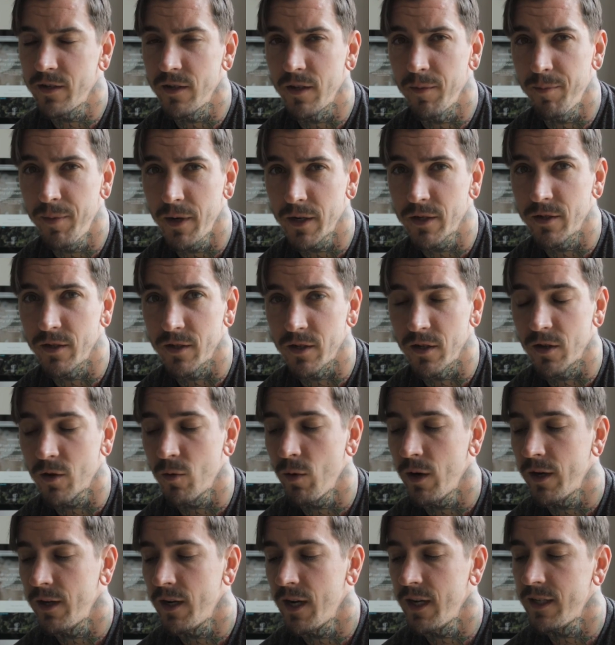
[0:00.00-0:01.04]
So the pictures look
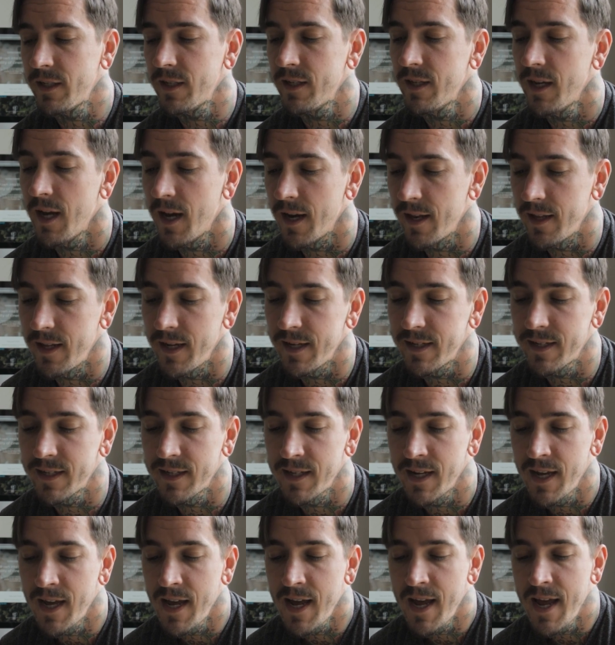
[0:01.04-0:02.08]
quite nice out of this